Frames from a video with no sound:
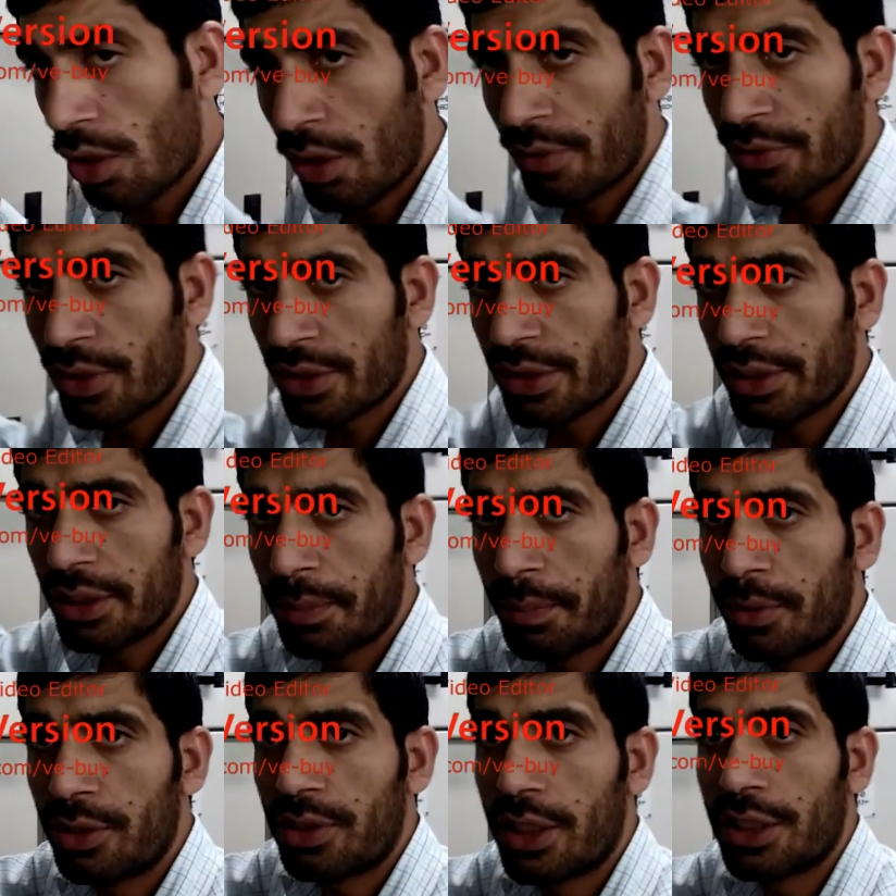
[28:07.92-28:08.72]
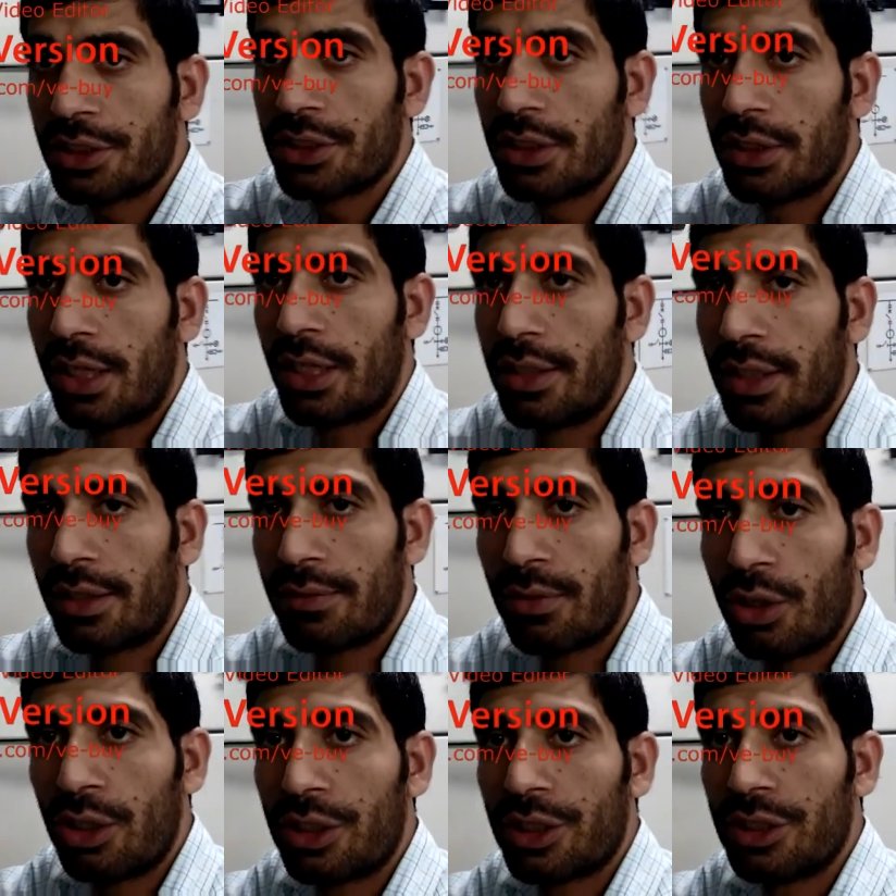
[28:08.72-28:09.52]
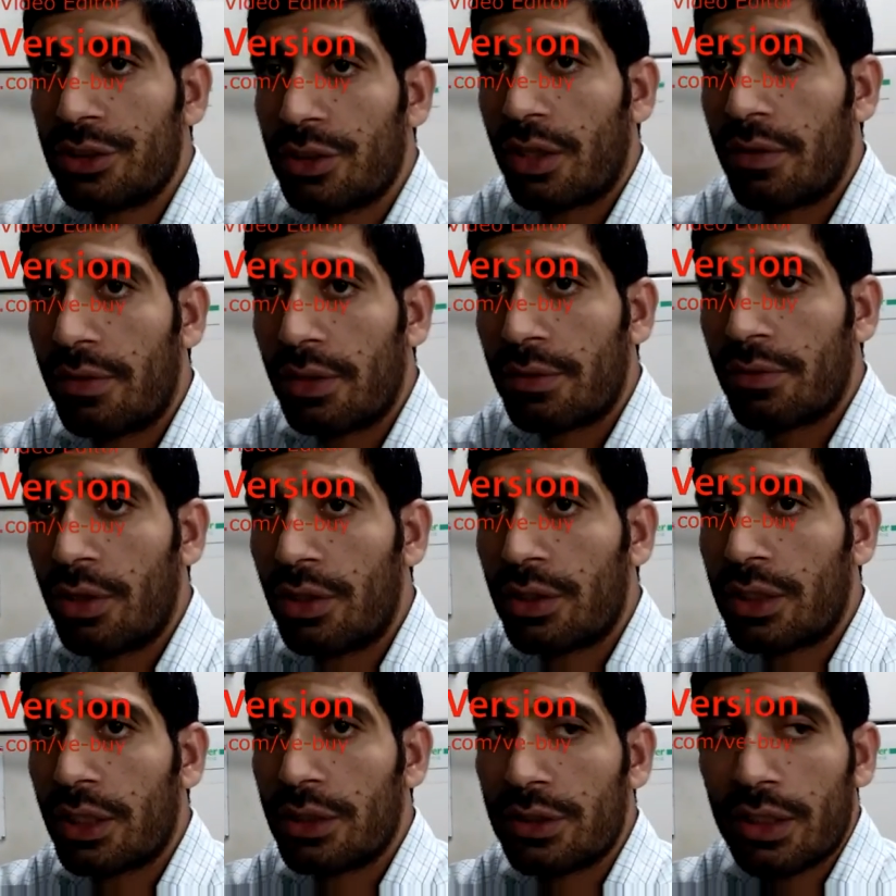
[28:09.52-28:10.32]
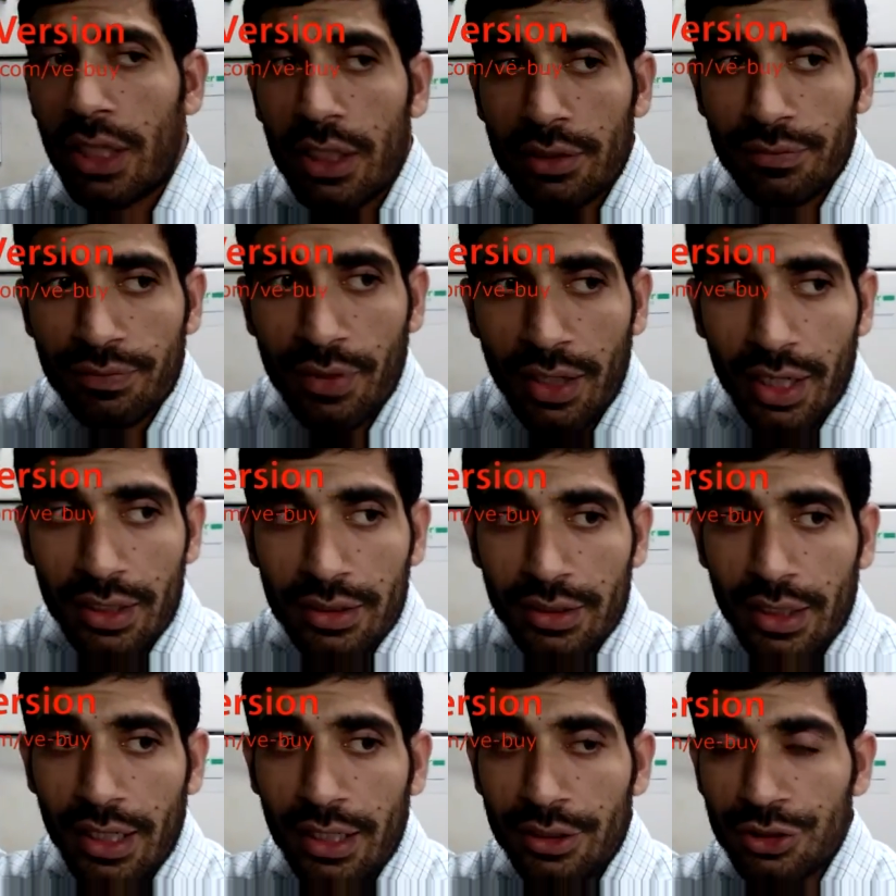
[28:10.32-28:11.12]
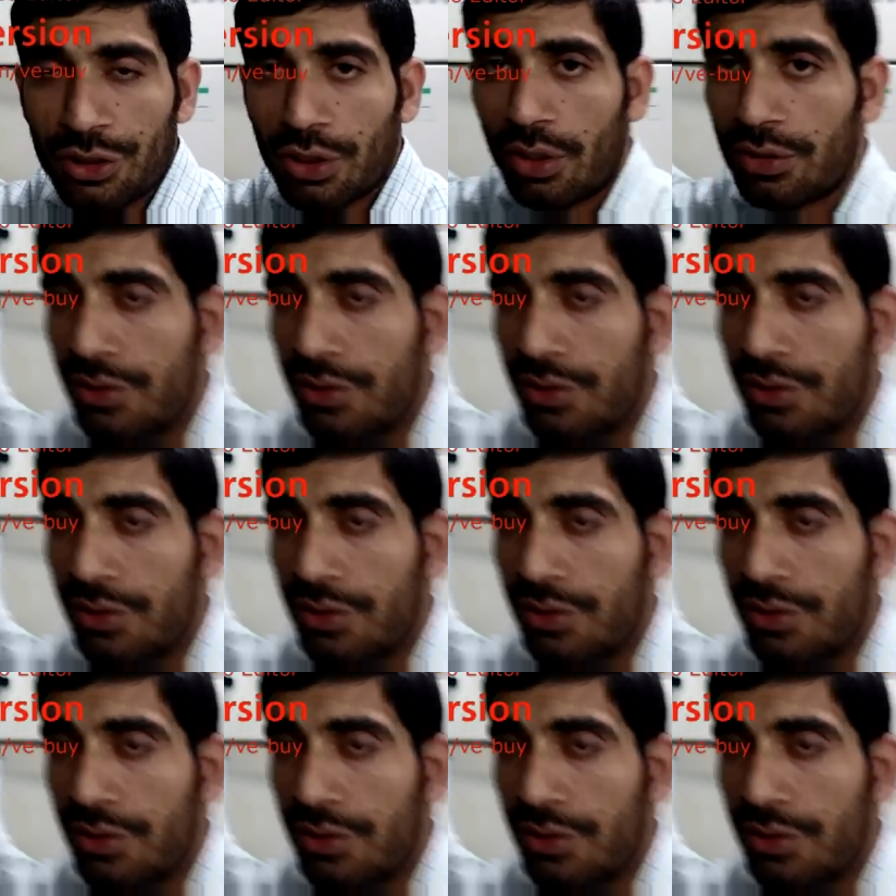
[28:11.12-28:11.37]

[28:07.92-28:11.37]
over current protection, under voltage, over voltage, earth fault, and